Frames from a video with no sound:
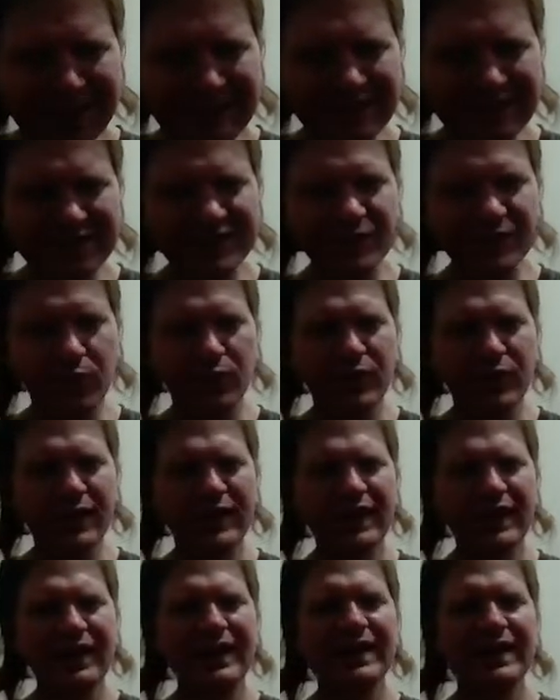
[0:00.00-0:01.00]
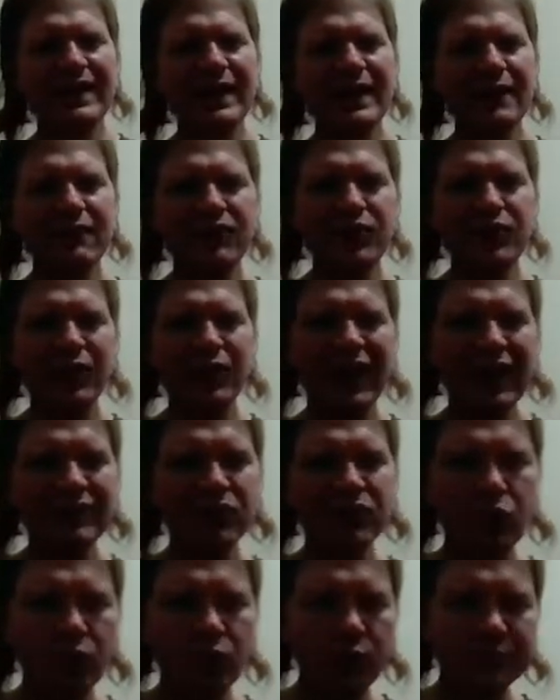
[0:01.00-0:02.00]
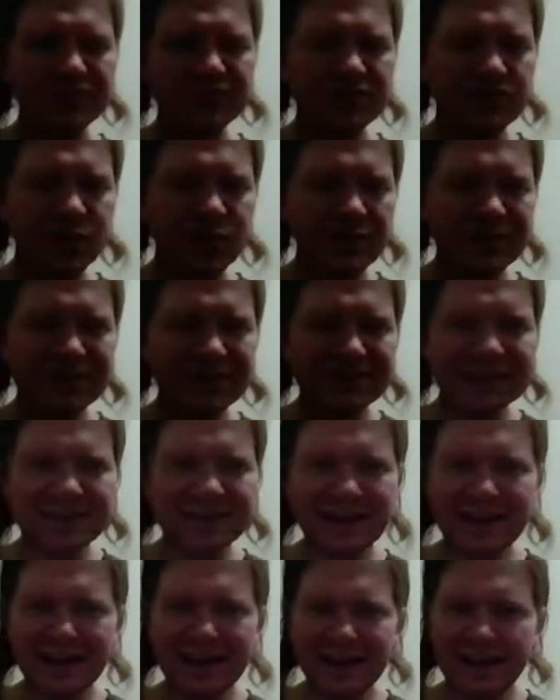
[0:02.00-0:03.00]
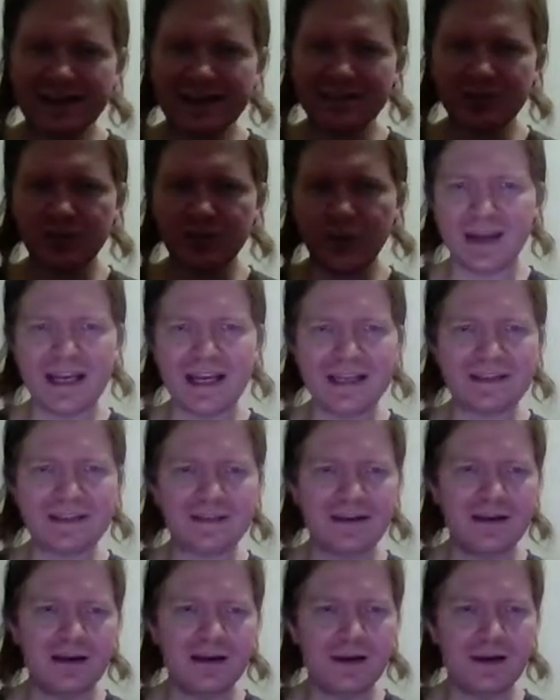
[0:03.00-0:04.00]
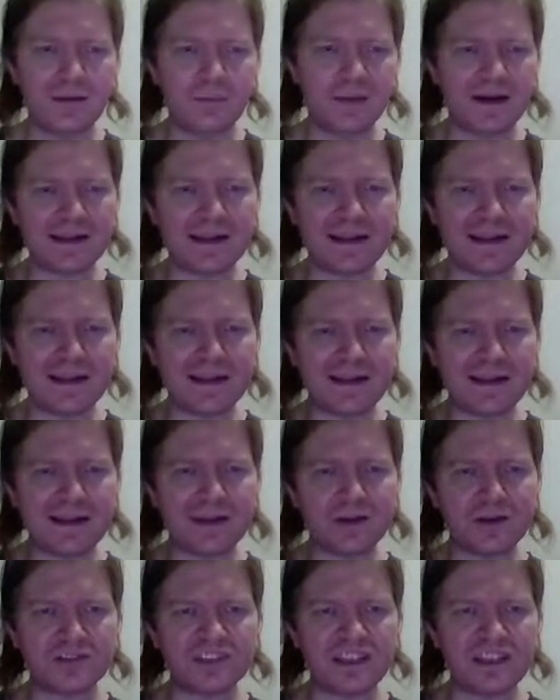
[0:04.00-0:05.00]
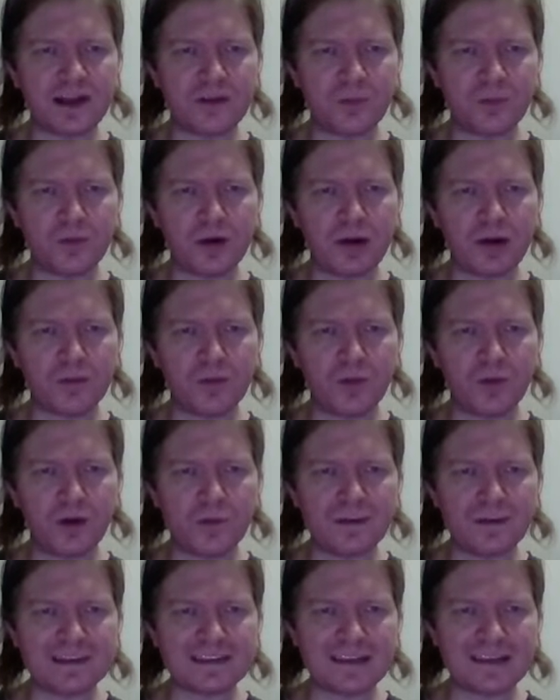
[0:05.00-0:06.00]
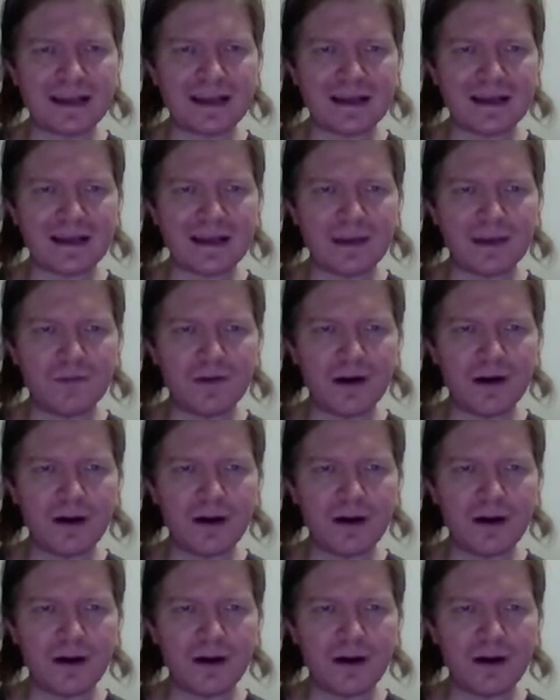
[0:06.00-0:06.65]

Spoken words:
So if you have the corpses for this, it's great. But again, then there's the other problem where it's like kind of